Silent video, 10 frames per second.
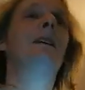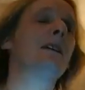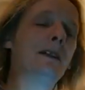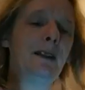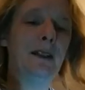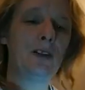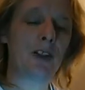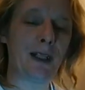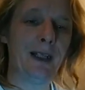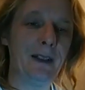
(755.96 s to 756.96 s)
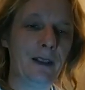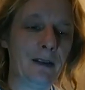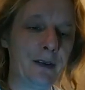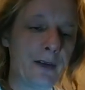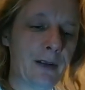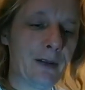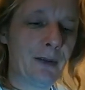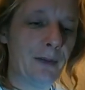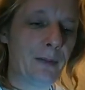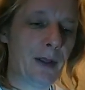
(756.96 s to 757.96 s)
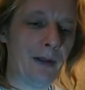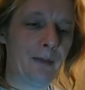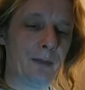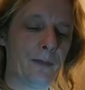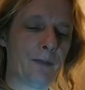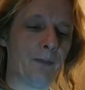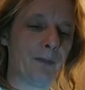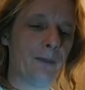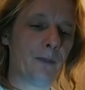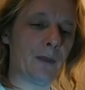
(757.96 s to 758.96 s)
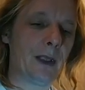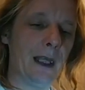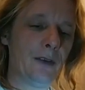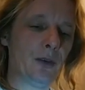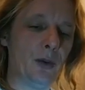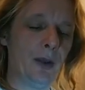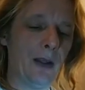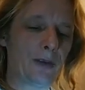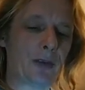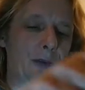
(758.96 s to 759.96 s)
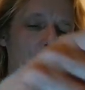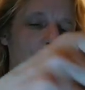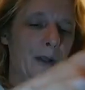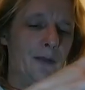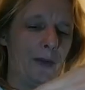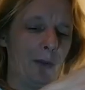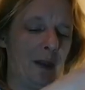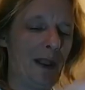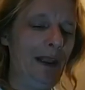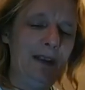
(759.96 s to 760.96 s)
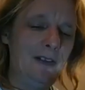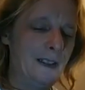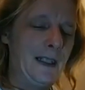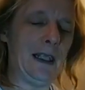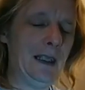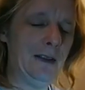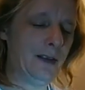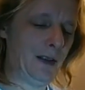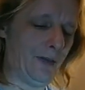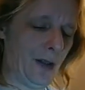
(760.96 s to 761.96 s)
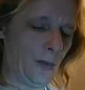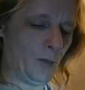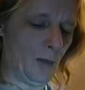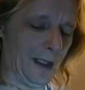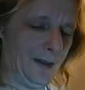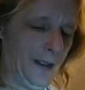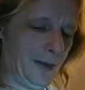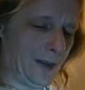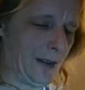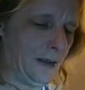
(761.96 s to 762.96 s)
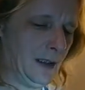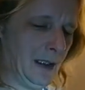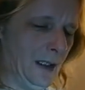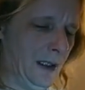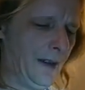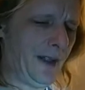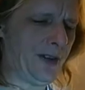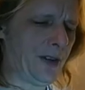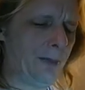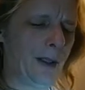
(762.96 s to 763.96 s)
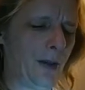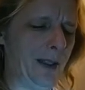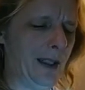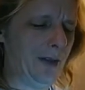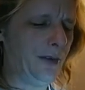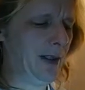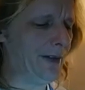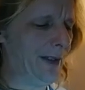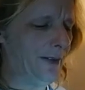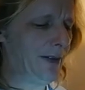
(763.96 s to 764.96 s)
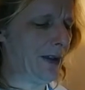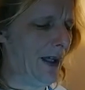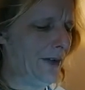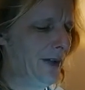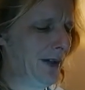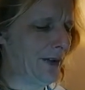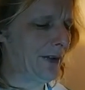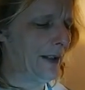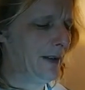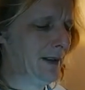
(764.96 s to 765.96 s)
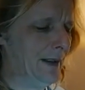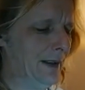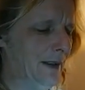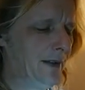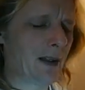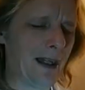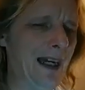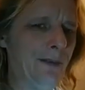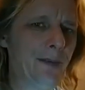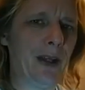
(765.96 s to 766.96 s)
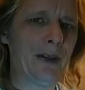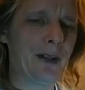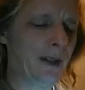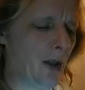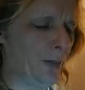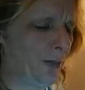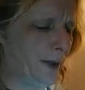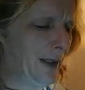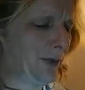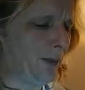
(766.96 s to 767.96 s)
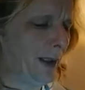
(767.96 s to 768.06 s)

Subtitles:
shenanigans with getting 2 discs out of stuff that would easily fit on one disc. This could be quite interesting. This is the last disc, the live disc that comes with this one.